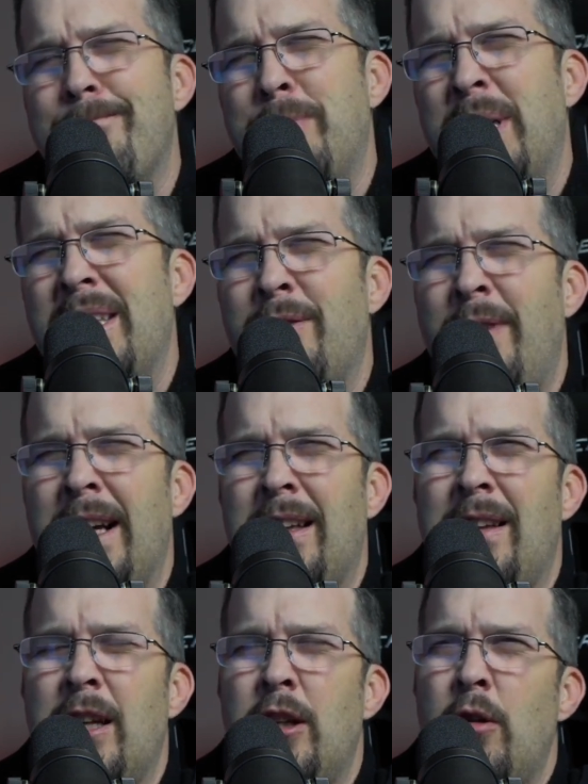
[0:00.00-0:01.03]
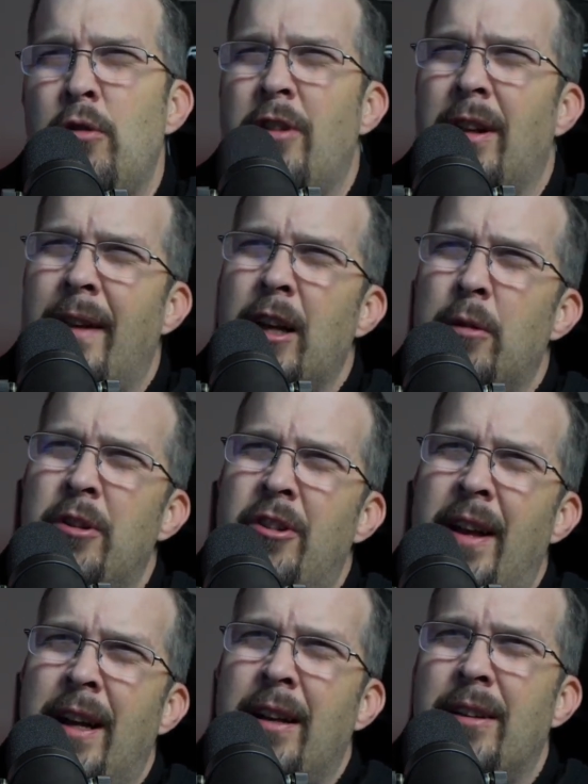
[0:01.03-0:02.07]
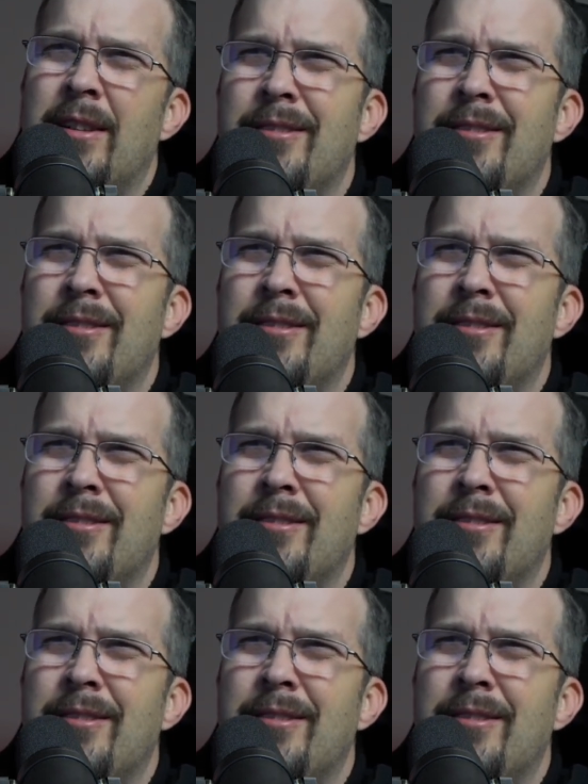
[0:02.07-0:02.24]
But the fact that they use the language that